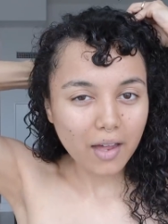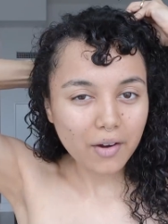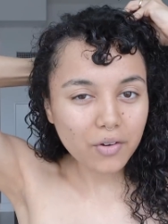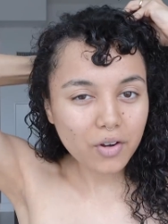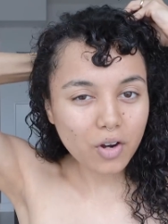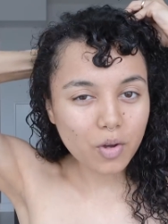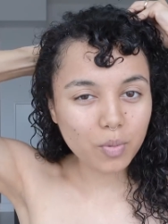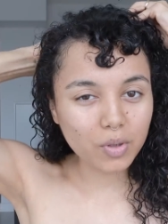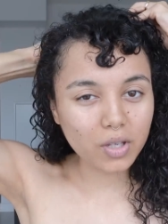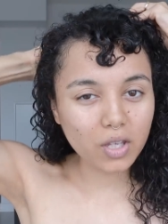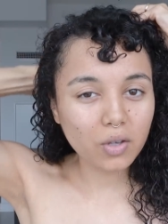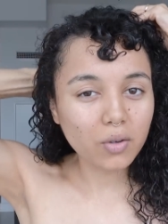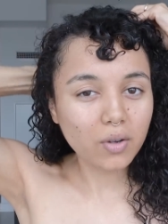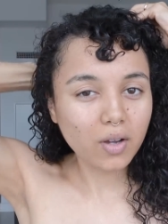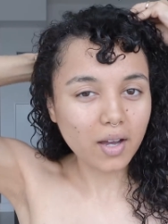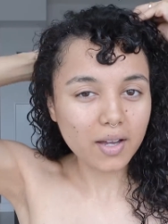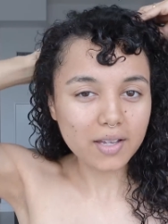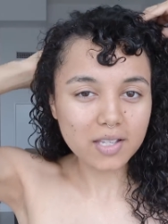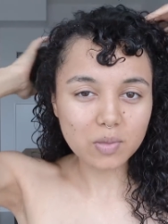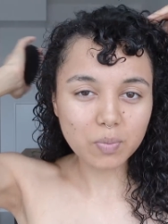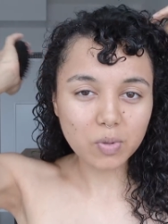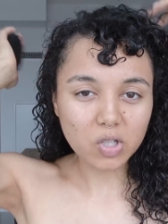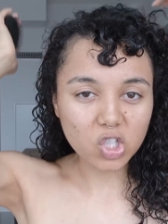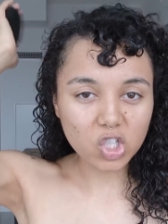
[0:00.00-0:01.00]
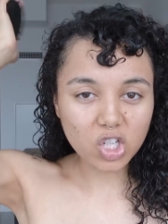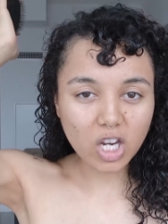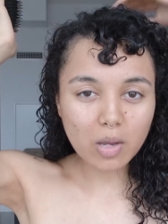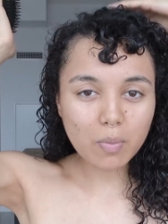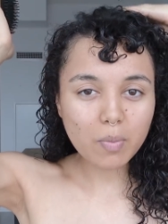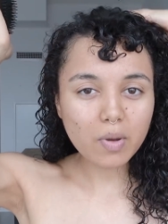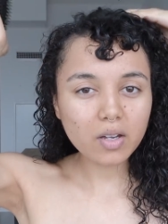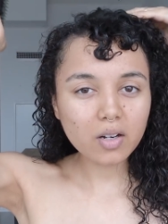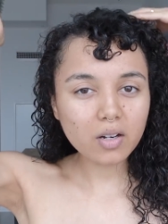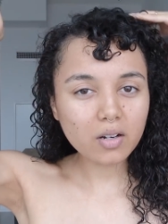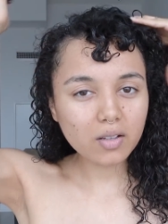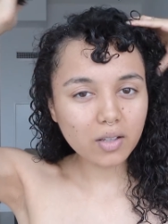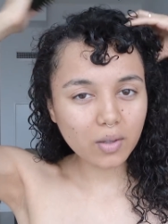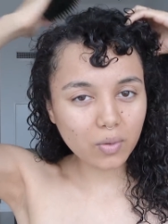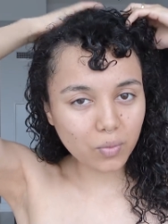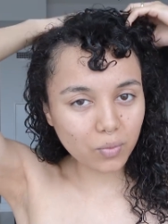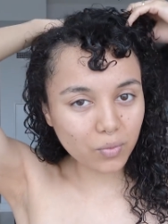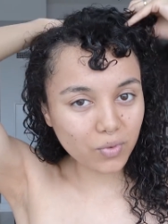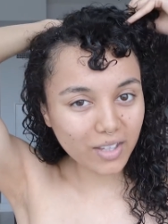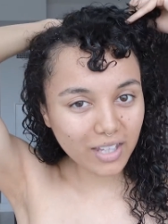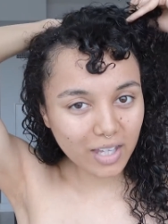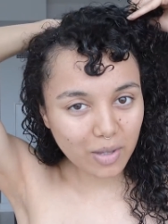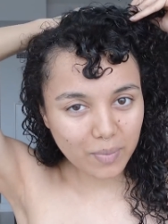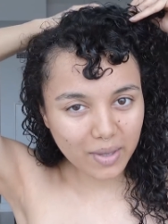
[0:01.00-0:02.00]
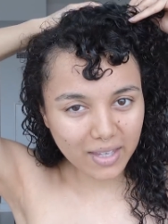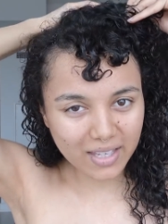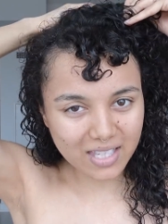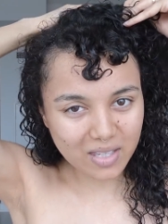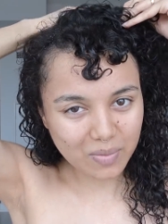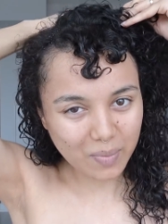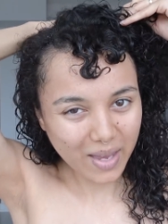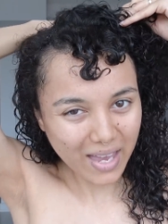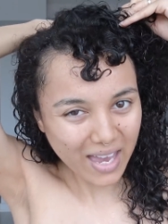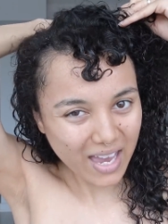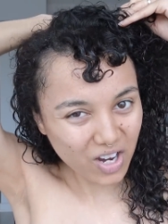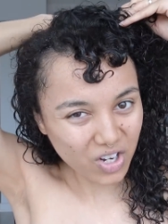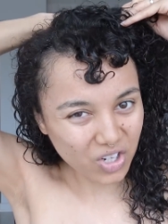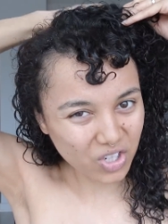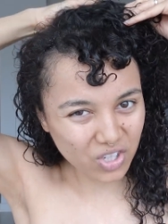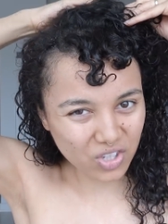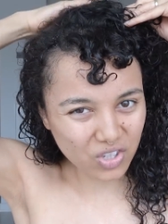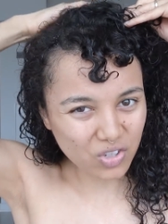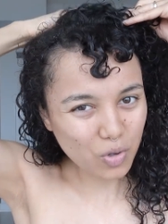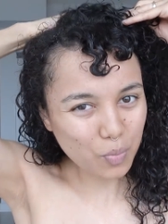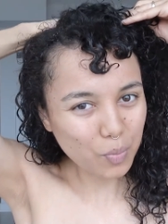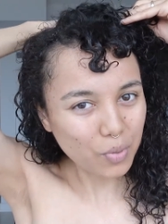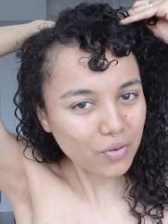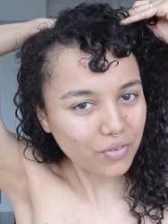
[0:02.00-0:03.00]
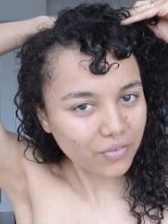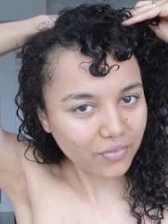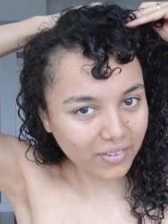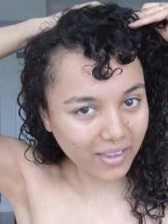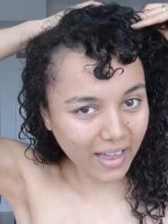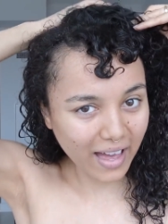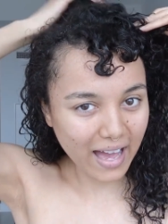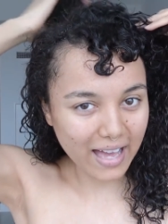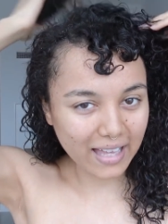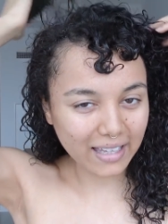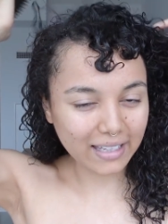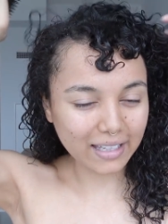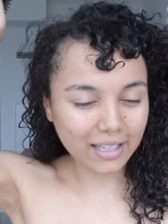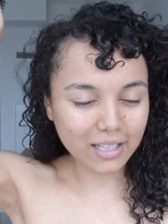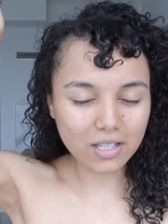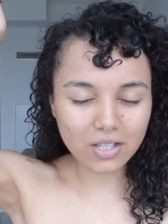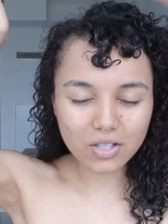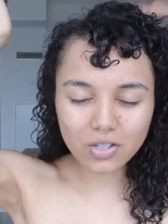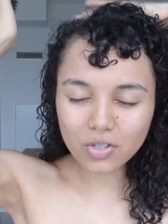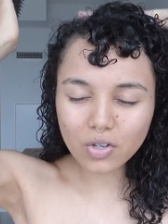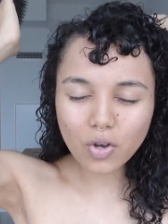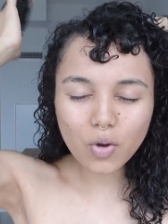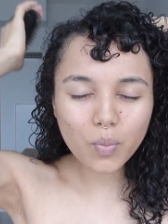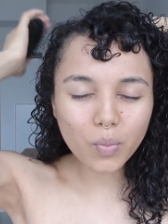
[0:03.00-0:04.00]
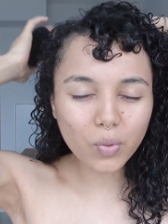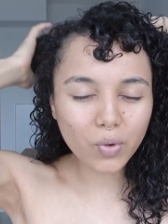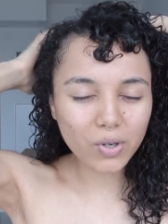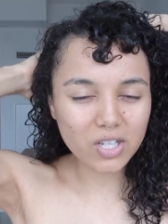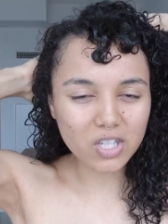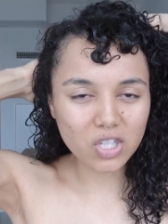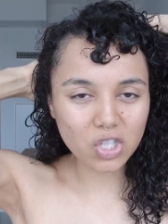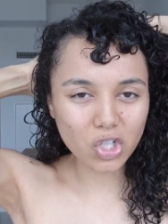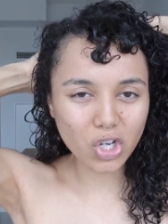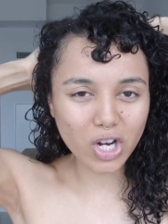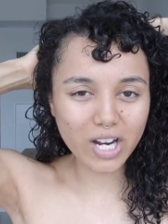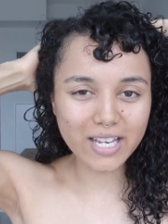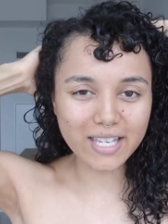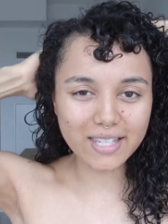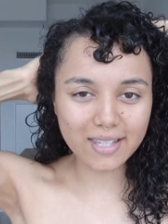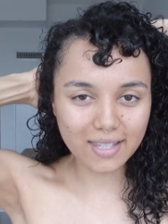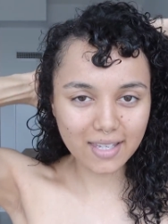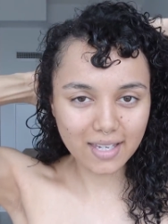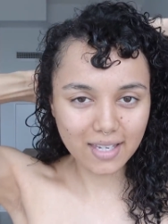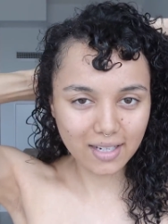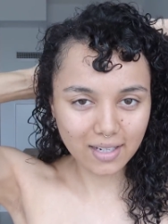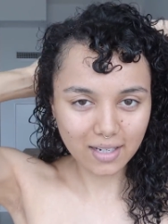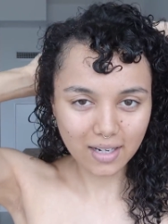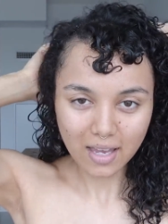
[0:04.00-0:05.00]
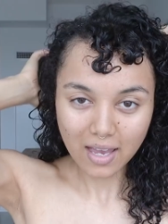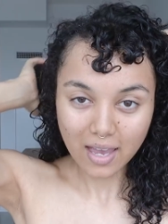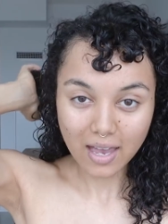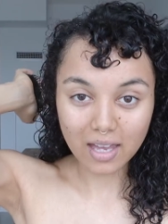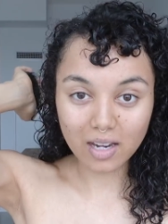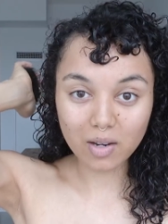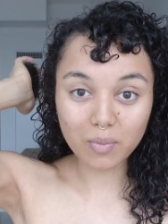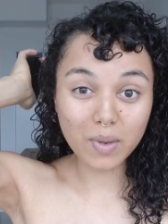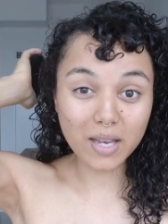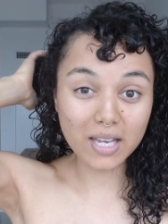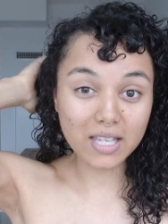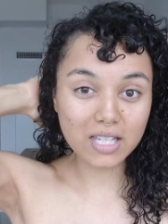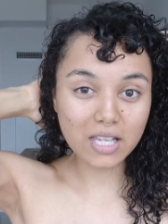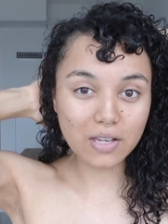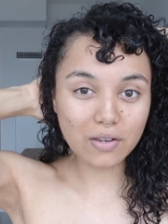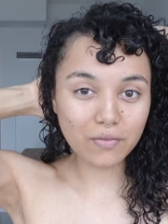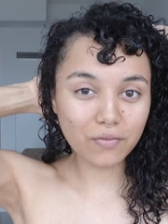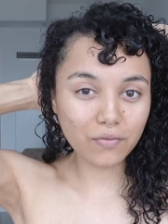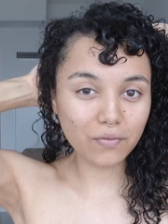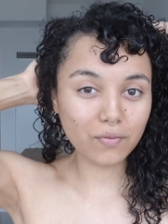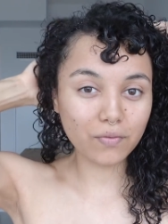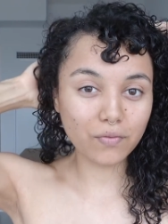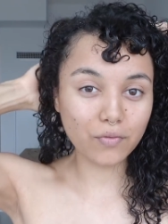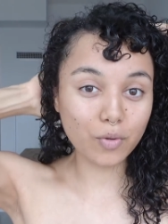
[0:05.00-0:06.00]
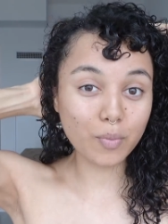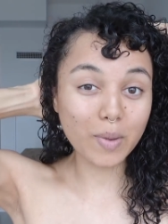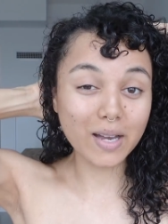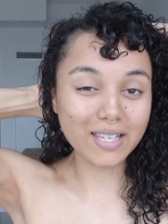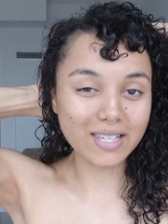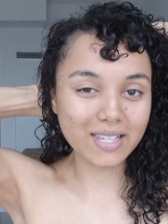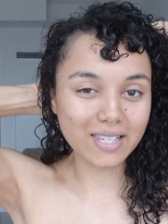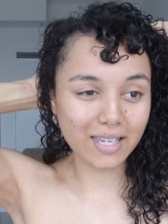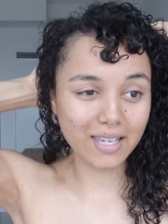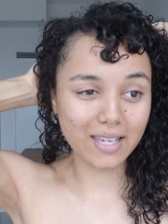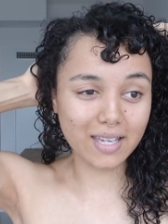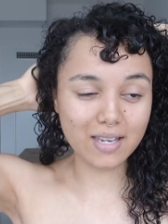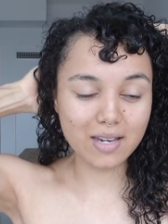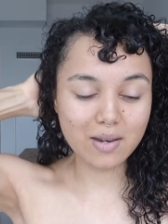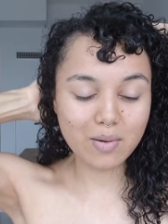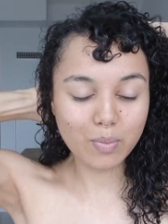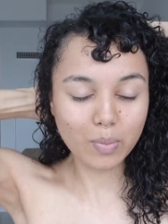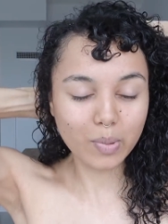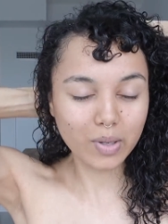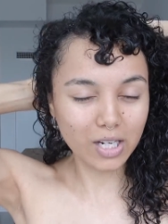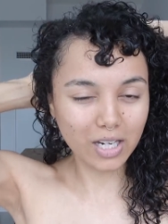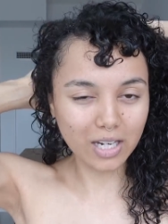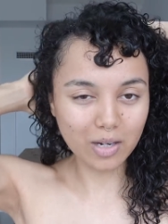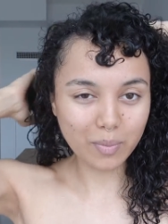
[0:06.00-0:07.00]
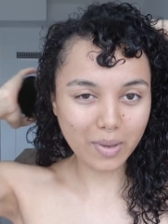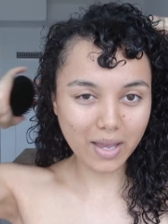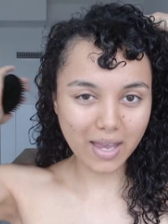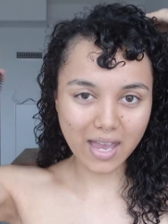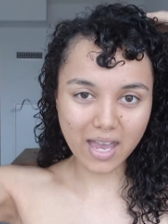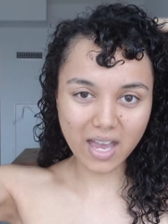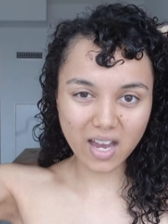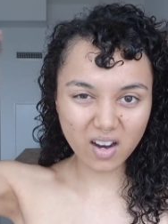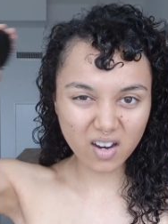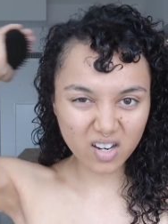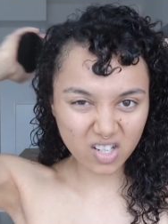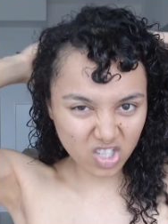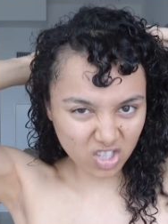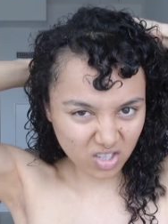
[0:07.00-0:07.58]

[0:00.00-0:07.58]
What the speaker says: I don't know about you guys, but shea butter like really makes my hair super flat. Like it's so moisturizing and amazing for my skin, but in my hair it